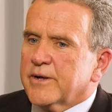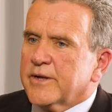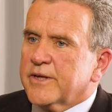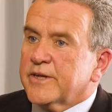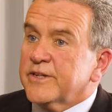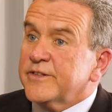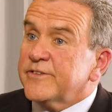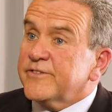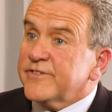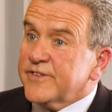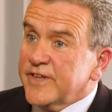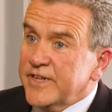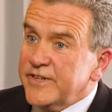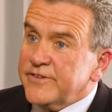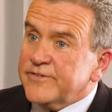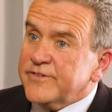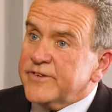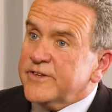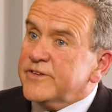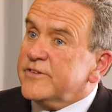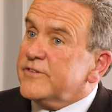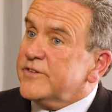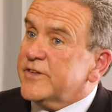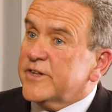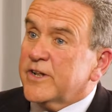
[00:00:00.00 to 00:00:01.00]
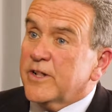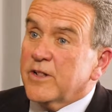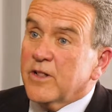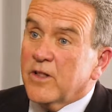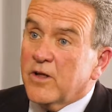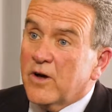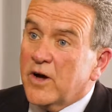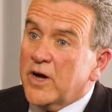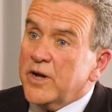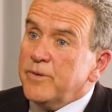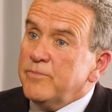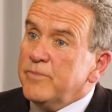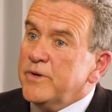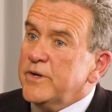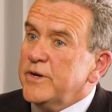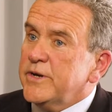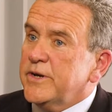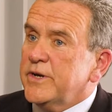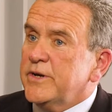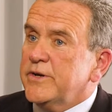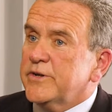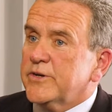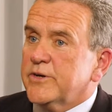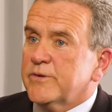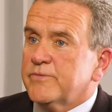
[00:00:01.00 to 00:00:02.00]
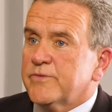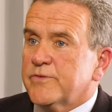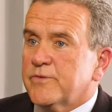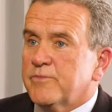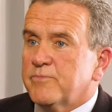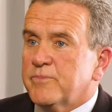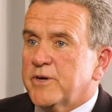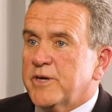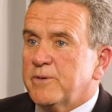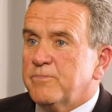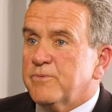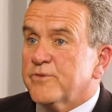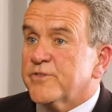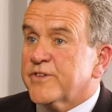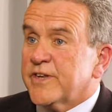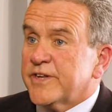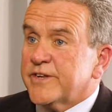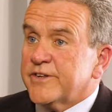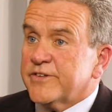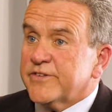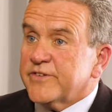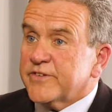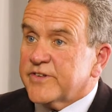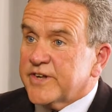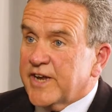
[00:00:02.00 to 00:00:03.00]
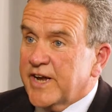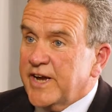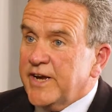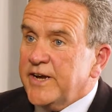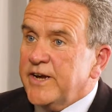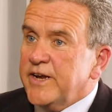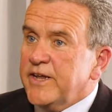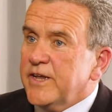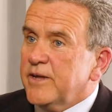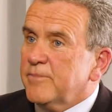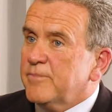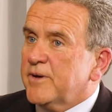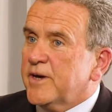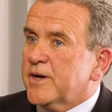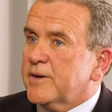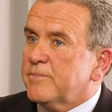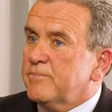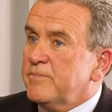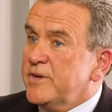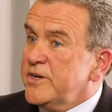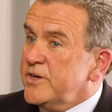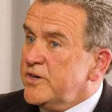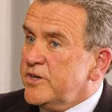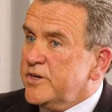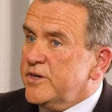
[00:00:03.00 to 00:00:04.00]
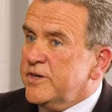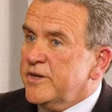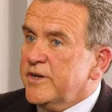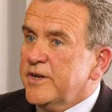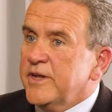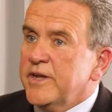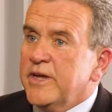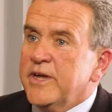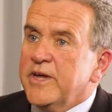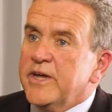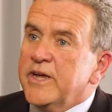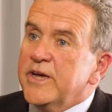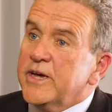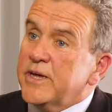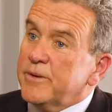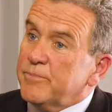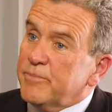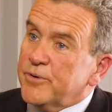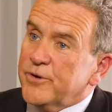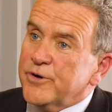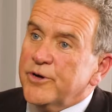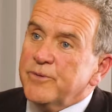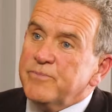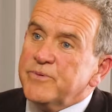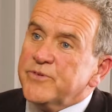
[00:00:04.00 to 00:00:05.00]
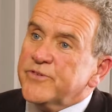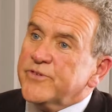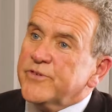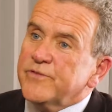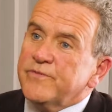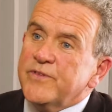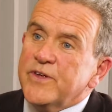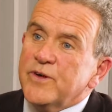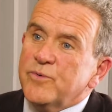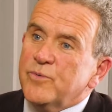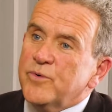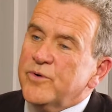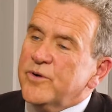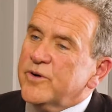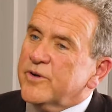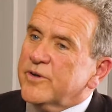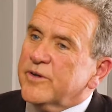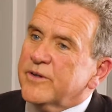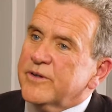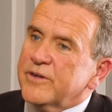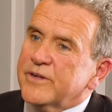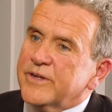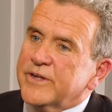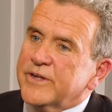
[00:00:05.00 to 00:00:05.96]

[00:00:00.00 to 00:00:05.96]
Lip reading: consensus and alignment in terms of people's understanding about mission and purpose of their work.